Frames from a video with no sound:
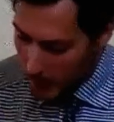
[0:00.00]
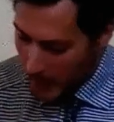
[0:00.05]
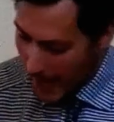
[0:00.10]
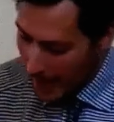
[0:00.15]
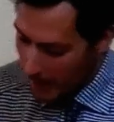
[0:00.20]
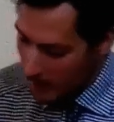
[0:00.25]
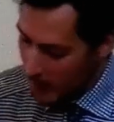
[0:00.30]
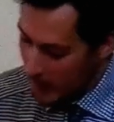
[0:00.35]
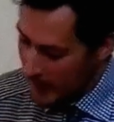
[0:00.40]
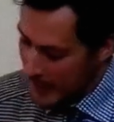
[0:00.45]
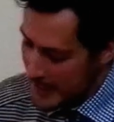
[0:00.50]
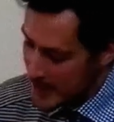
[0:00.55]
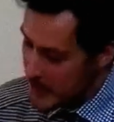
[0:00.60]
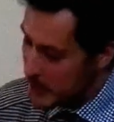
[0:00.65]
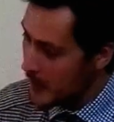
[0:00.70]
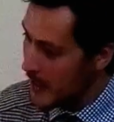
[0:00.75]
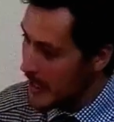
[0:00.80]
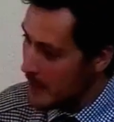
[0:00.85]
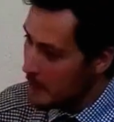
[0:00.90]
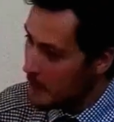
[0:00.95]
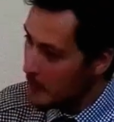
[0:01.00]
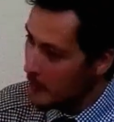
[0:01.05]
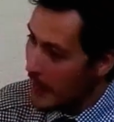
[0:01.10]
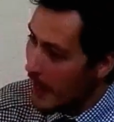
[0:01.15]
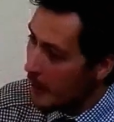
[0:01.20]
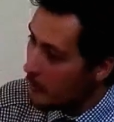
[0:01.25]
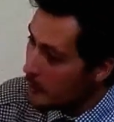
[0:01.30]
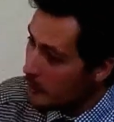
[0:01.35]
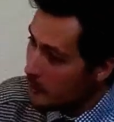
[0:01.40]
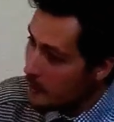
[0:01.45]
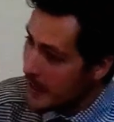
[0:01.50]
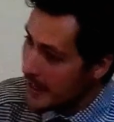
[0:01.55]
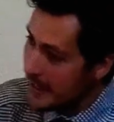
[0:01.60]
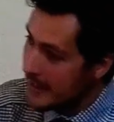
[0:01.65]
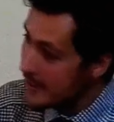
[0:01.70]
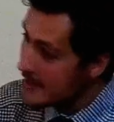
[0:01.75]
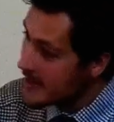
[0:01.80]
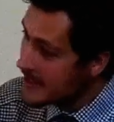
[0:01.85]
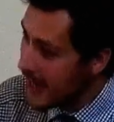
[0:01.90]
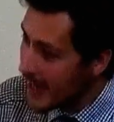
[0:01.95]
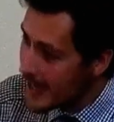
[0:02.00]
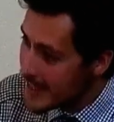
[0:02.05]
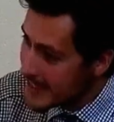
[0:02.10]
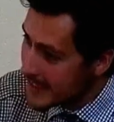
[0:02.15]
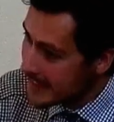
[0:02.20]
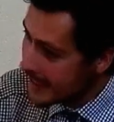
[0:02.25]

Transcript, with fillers: out on his people. That would have been exciting.